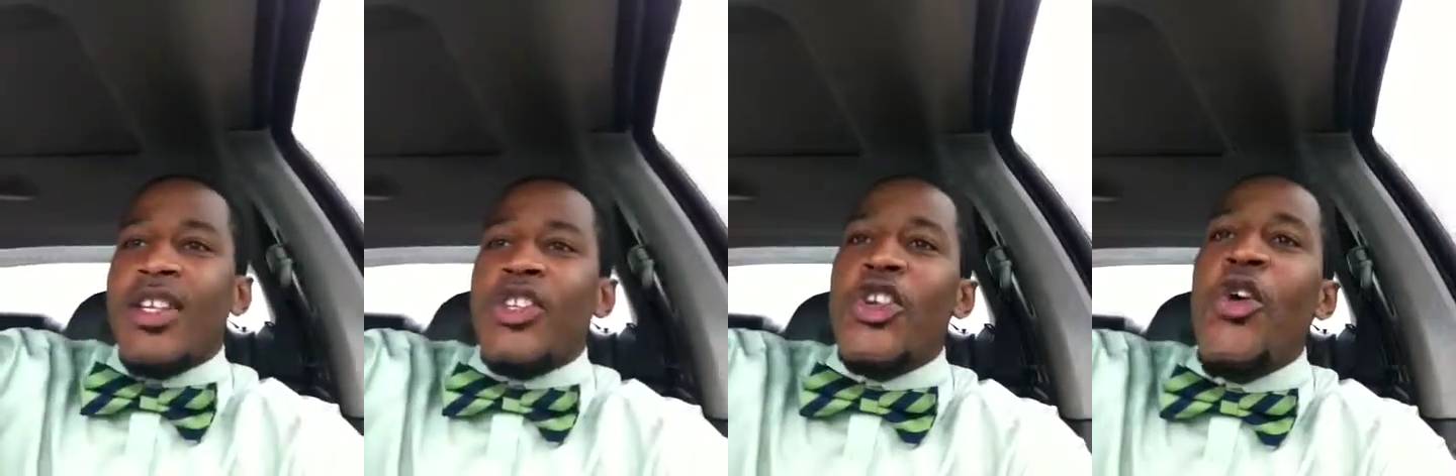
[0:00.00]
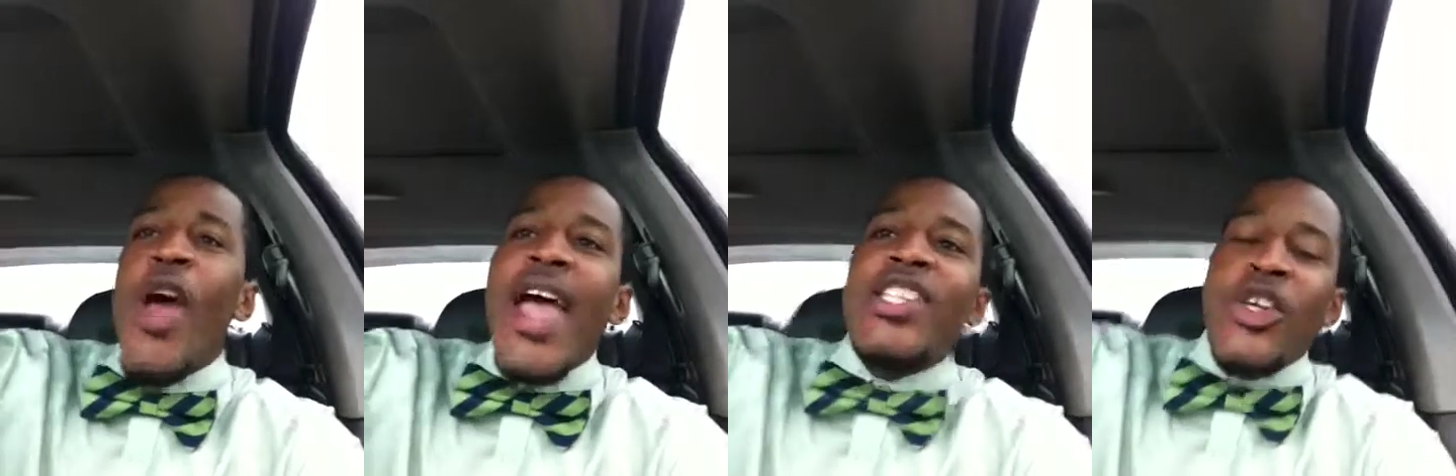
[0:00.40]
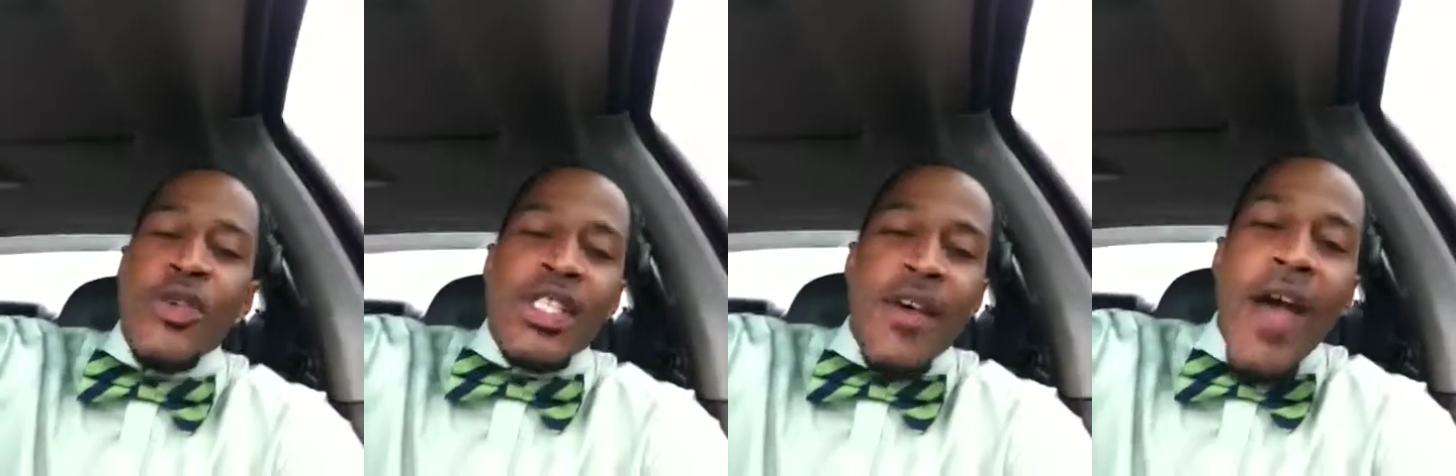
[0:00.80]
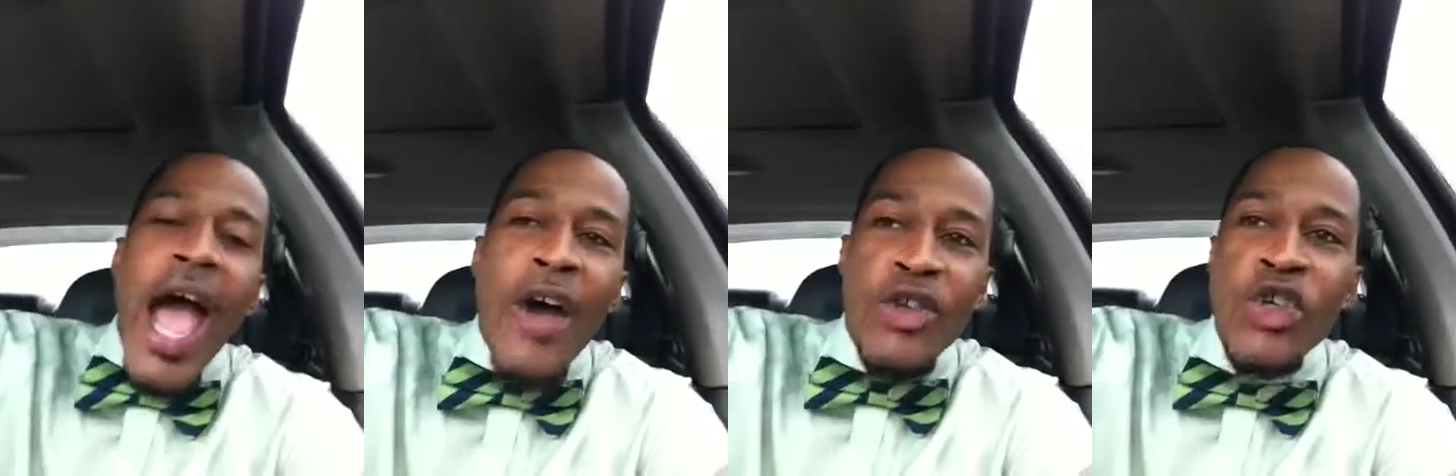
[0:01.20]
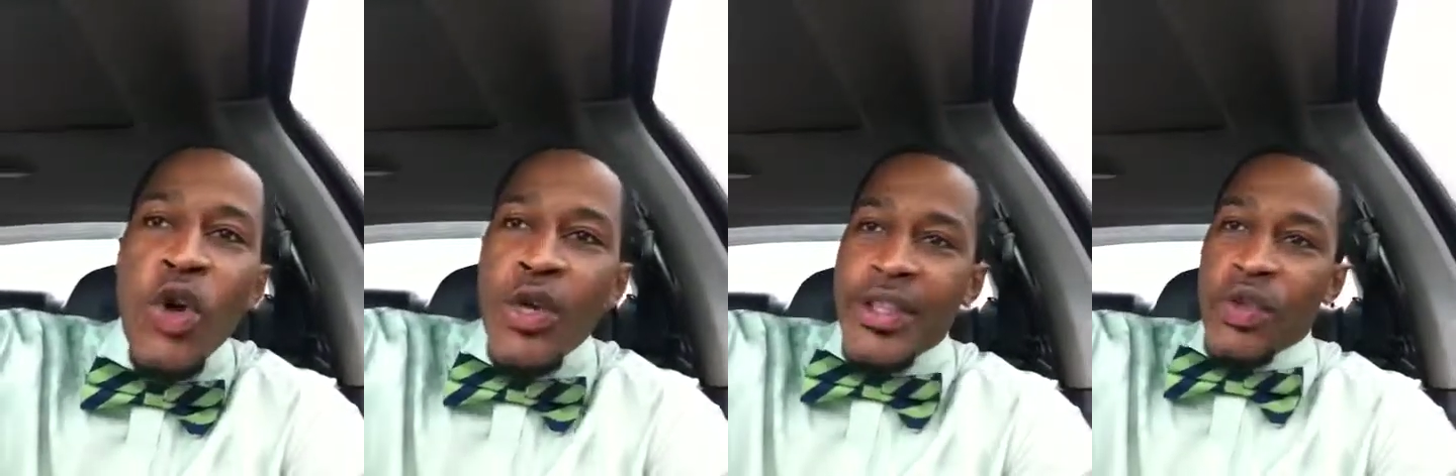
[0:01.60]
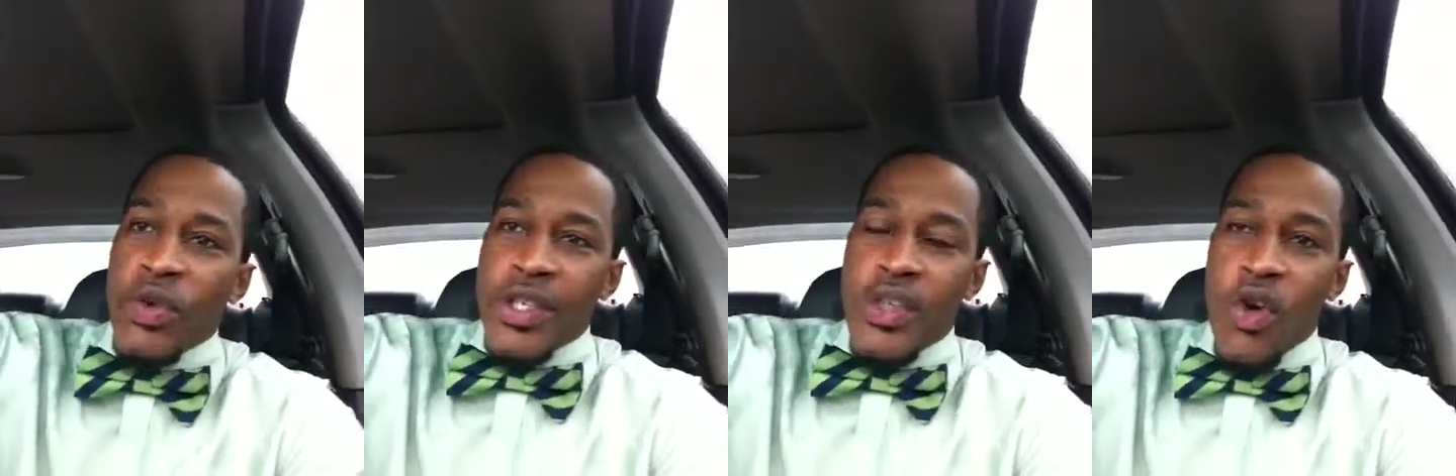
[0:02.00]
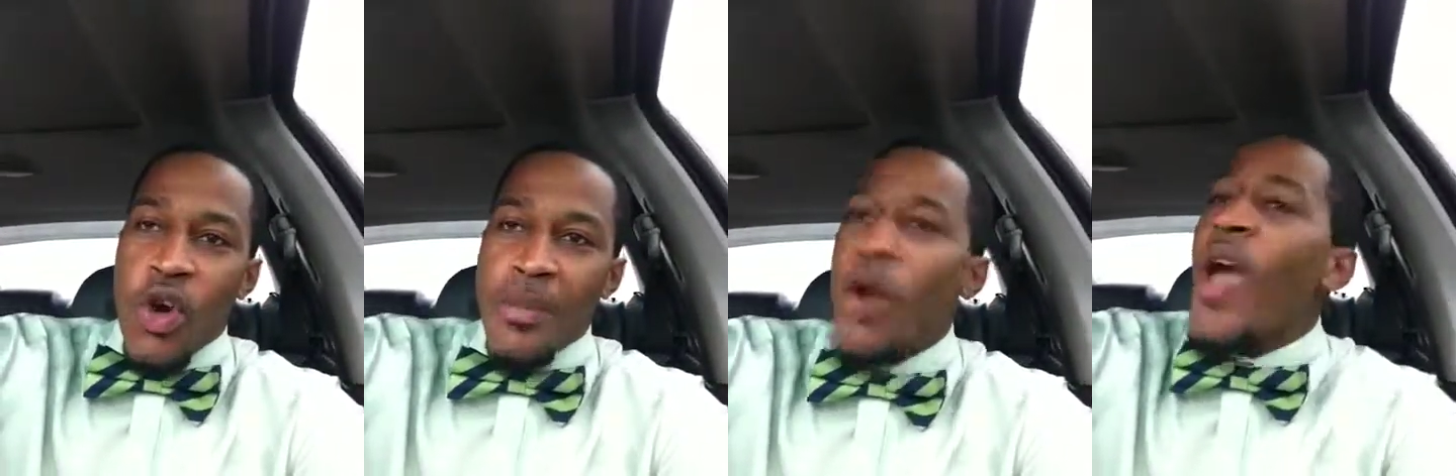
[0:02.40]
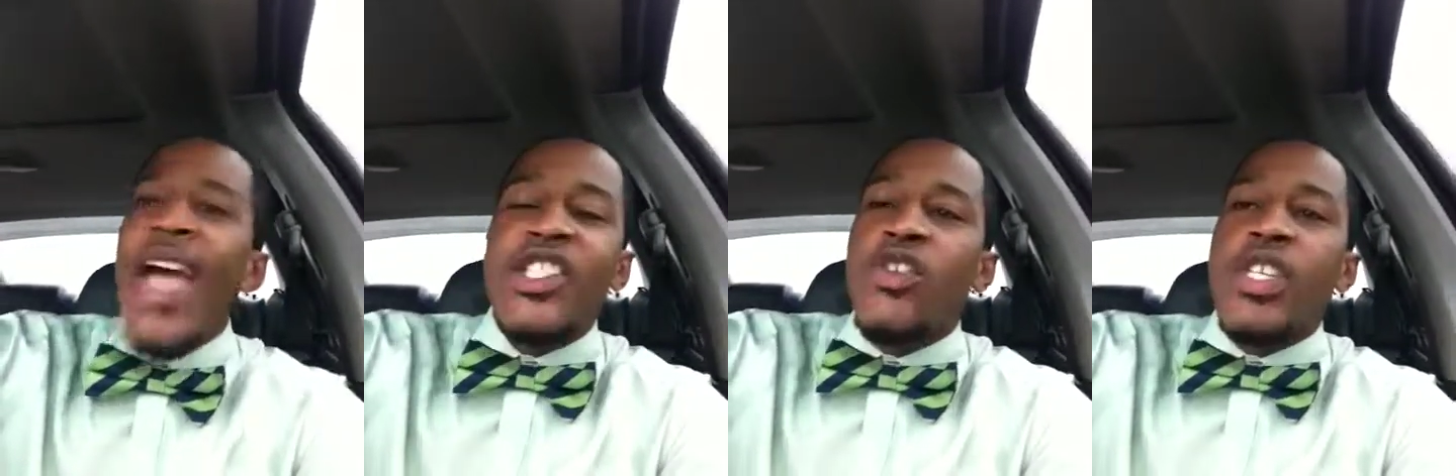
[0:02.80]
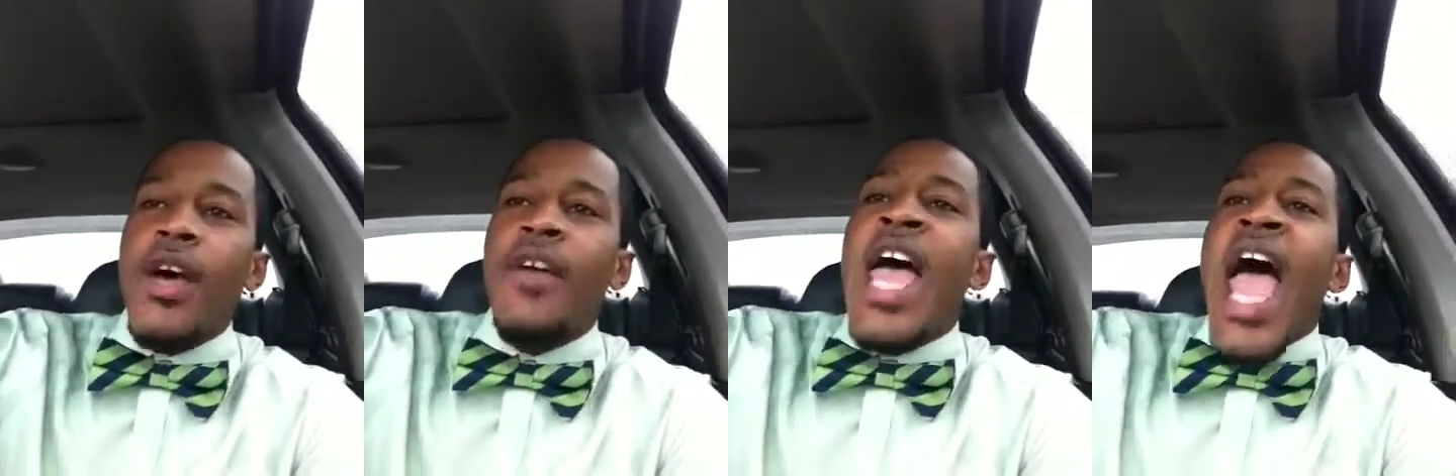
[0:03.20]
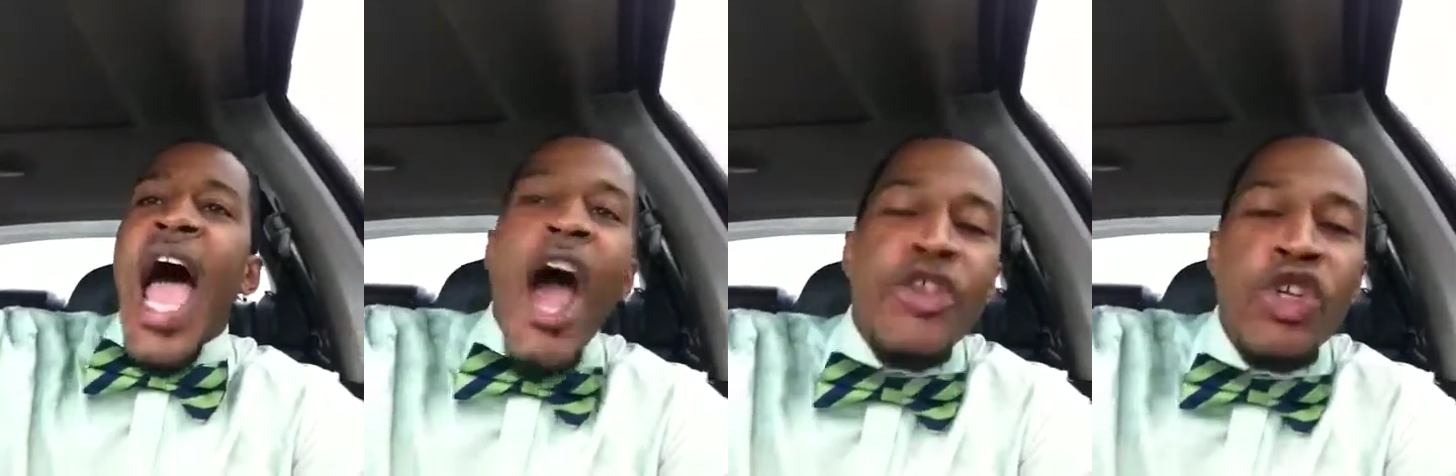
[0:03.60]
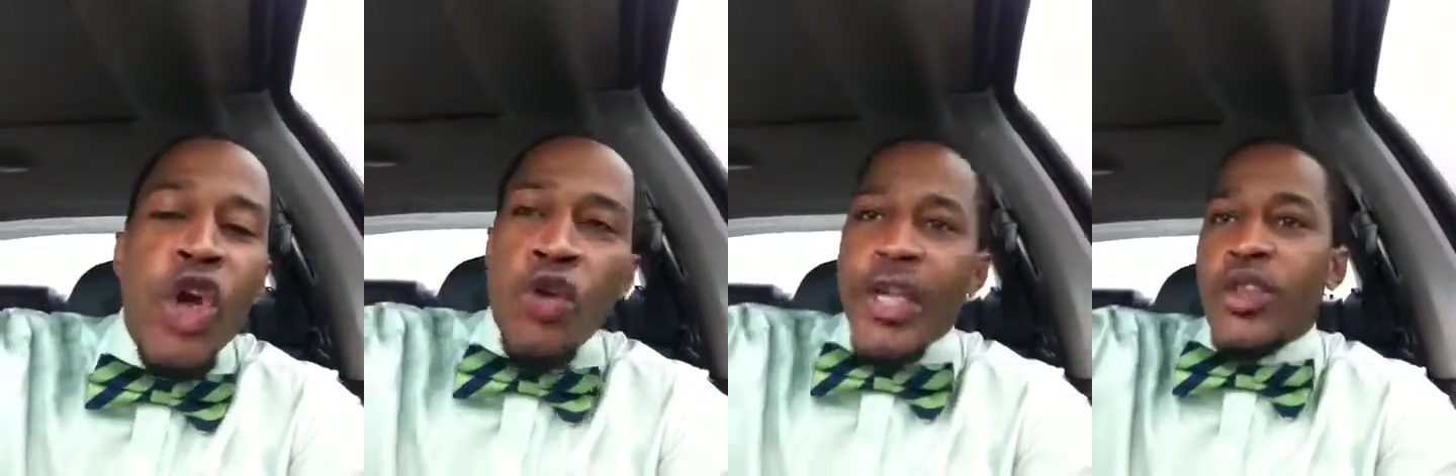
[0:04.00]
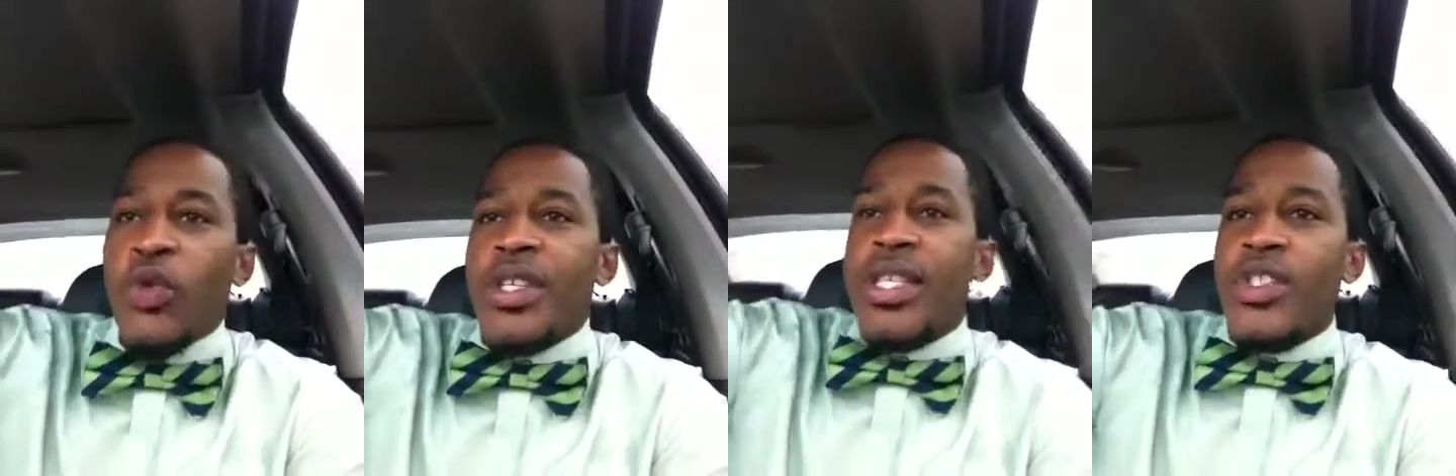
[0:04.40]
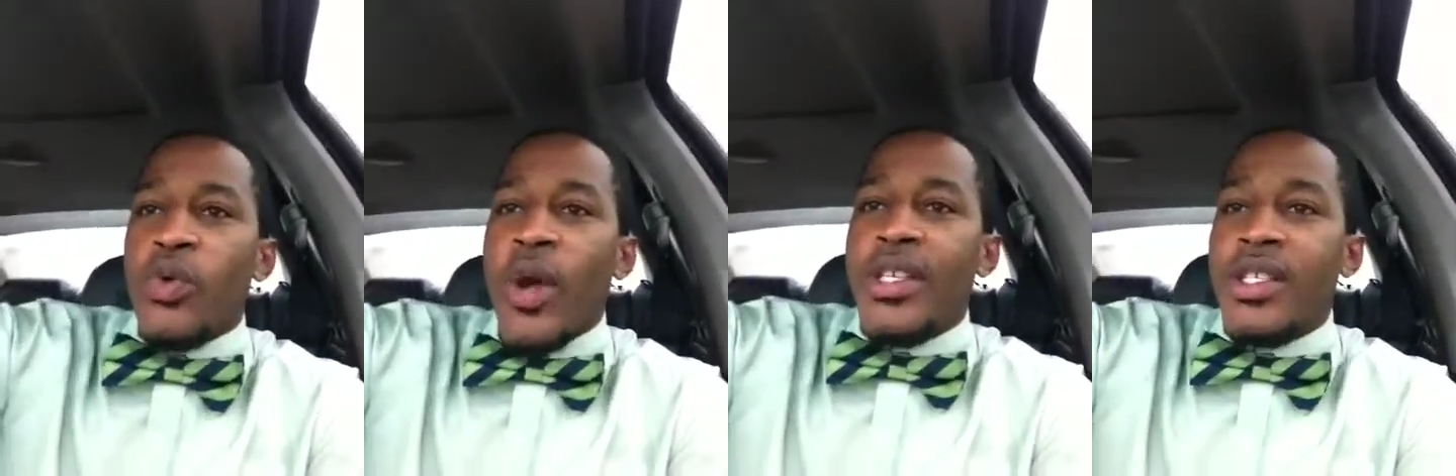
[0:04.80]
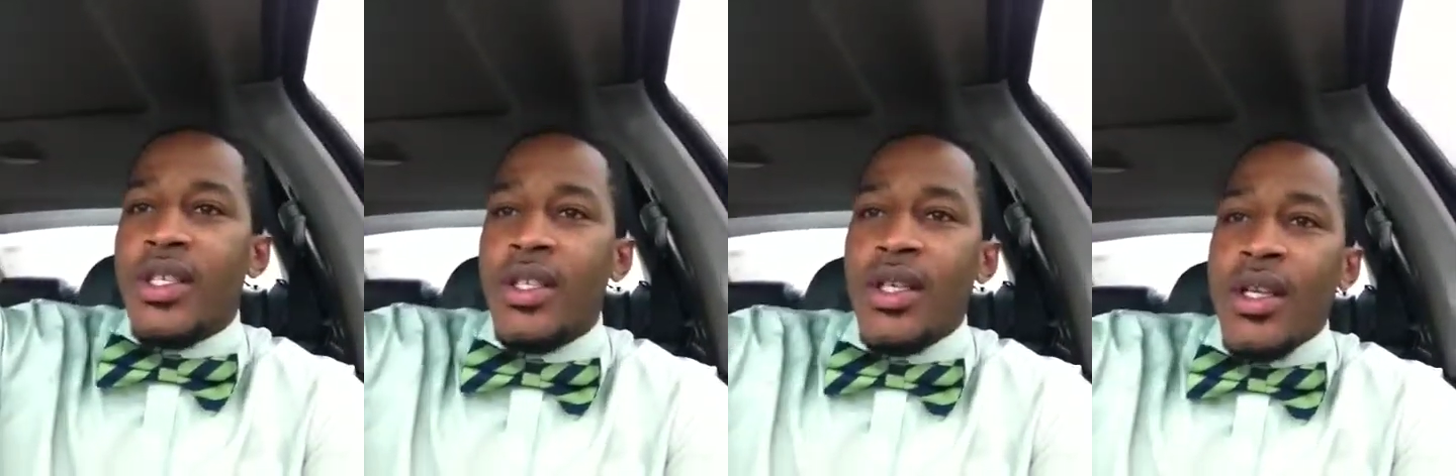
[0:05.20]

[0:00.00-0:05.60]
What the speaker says: So don't ask yourself how you gonna get through a storm. Don't ask yourself how you gonna get through a situation.